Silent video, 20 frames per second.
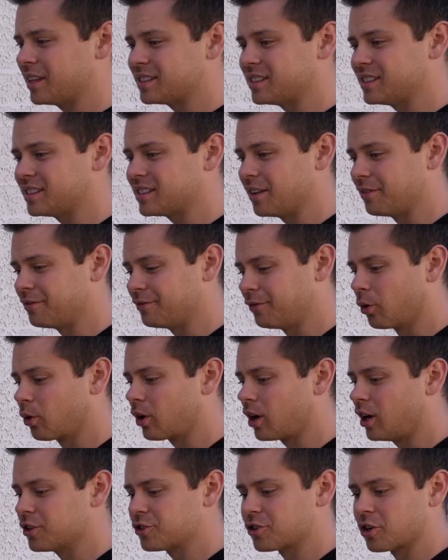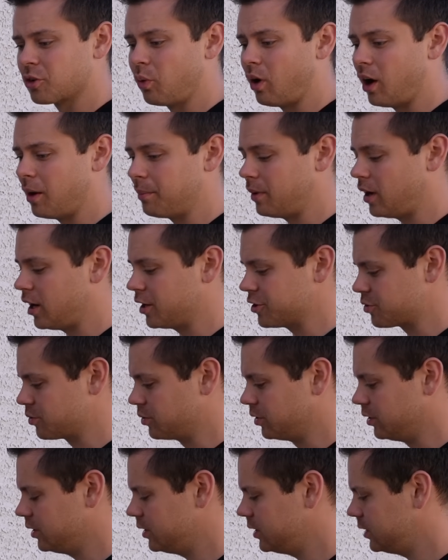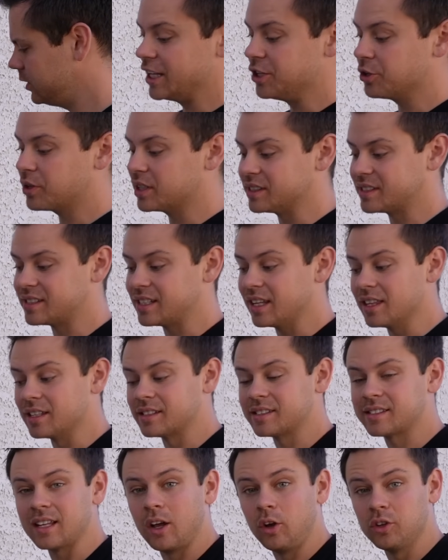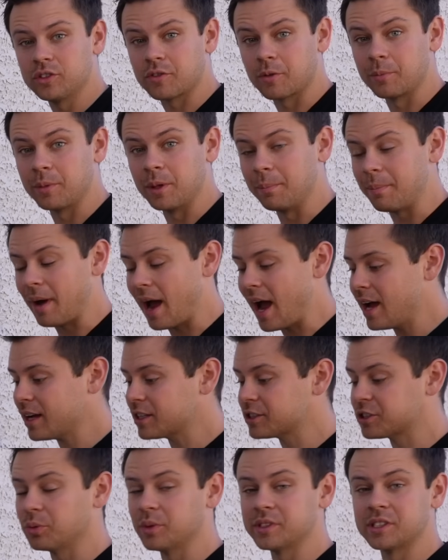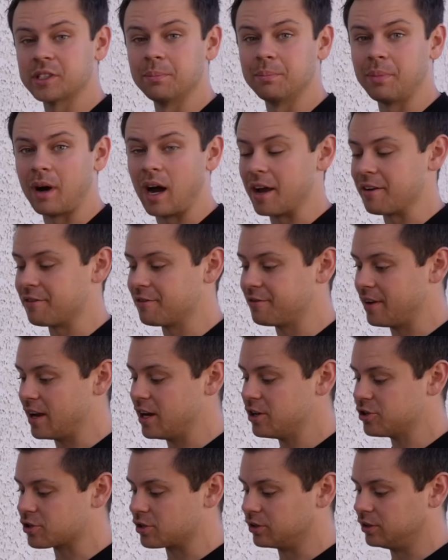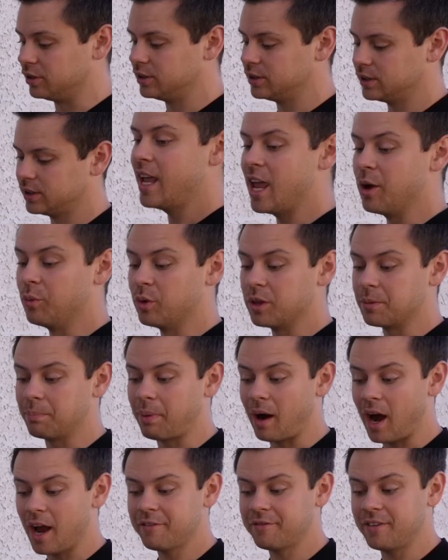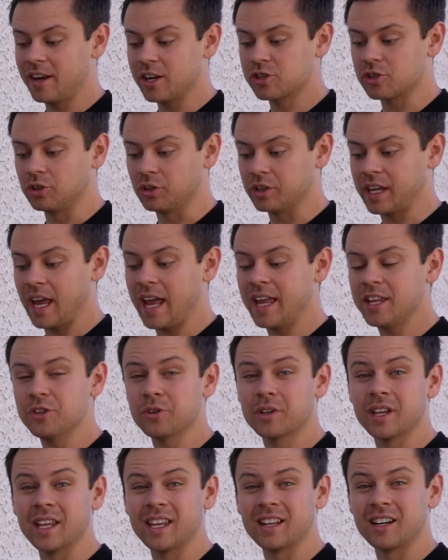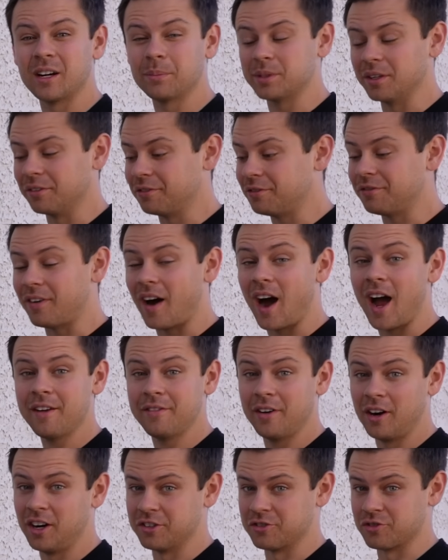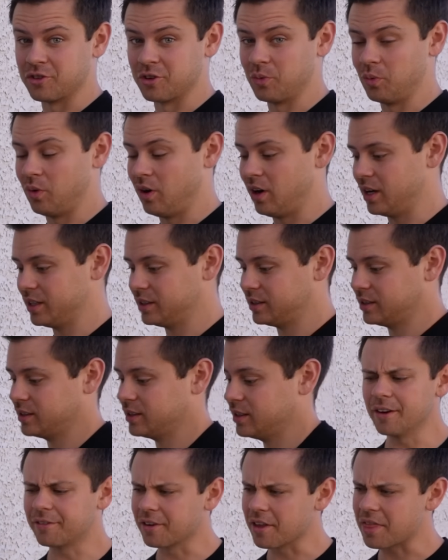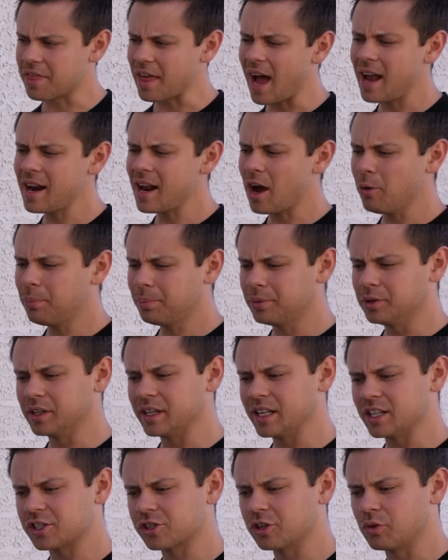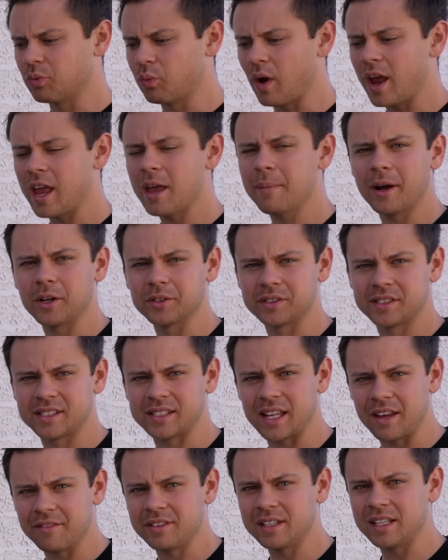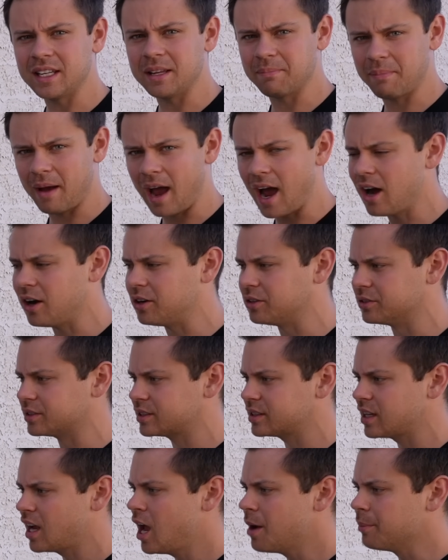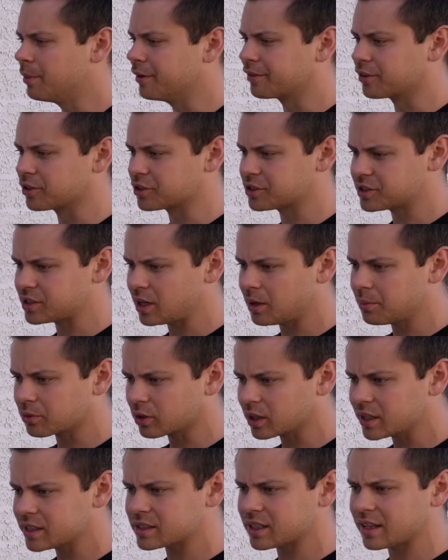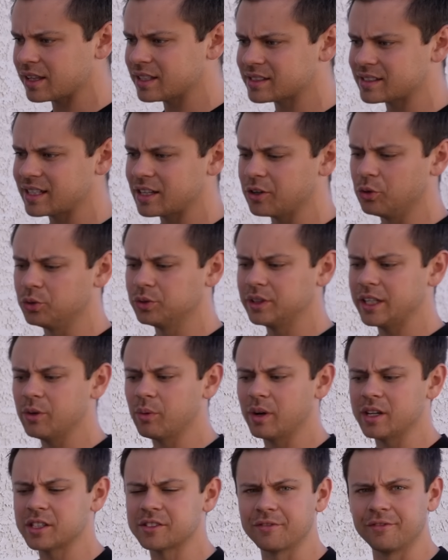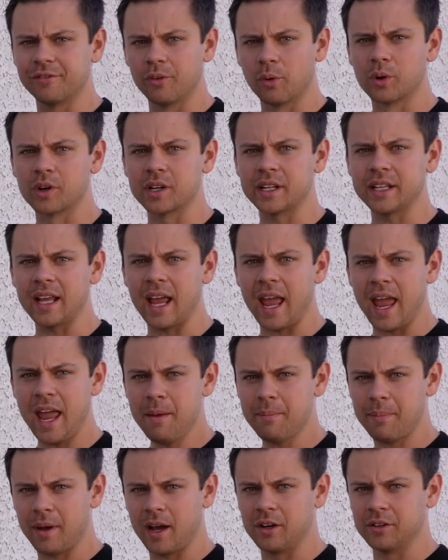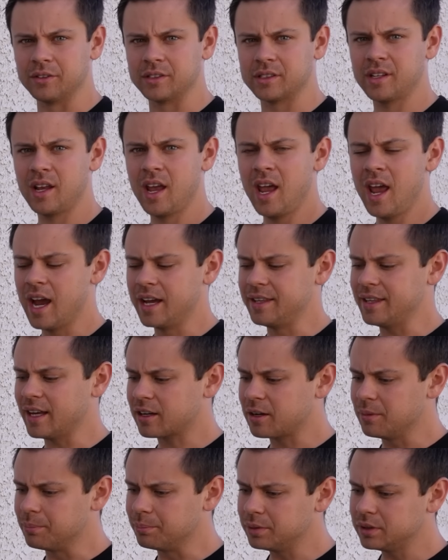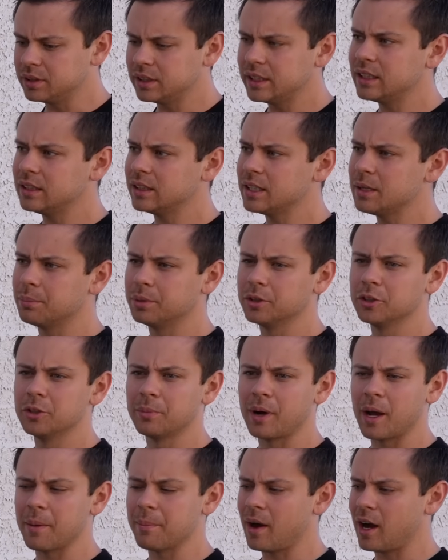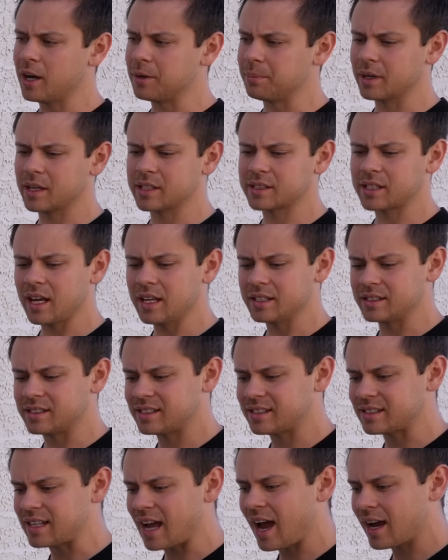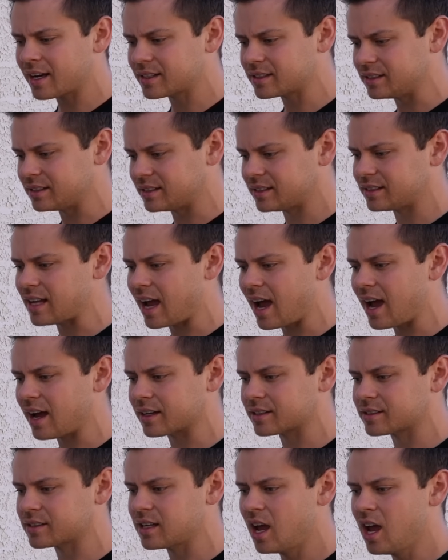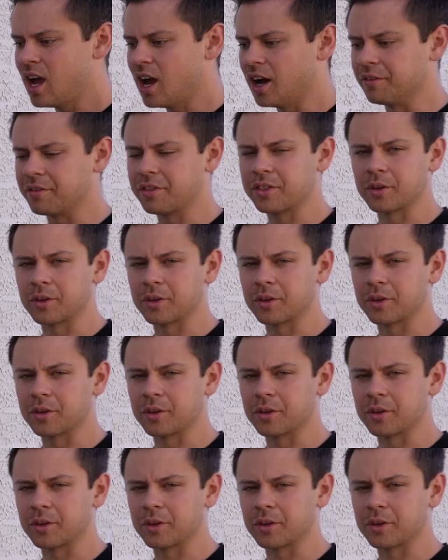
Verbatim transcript: this is the 400 watt module and you can see the cells from the back, so it's a bifacial and with bifacial gain, you can get up to 500 watts. Now for that output, it should weigh about 70 pounds, but for some reason, this thing only weighs 48 pounds. And that completely blew my mind because I had stacks and stacks of